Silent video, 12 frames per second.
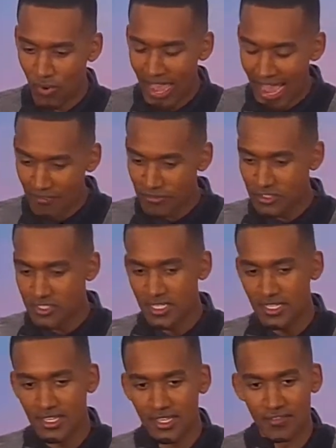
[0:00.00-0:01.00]
after
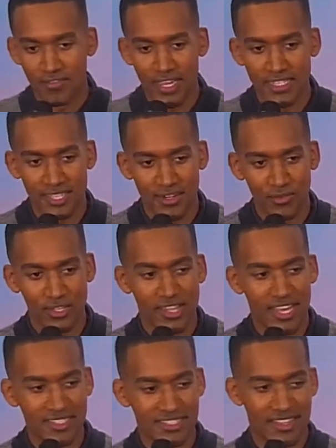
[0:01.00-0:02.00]
seeking advice, I
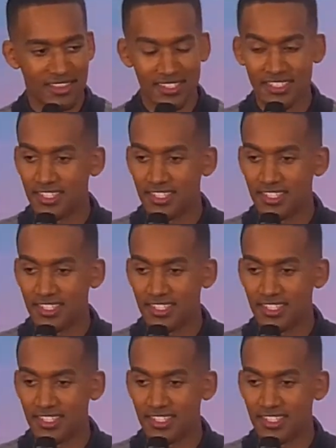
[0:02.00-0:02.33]
realized that this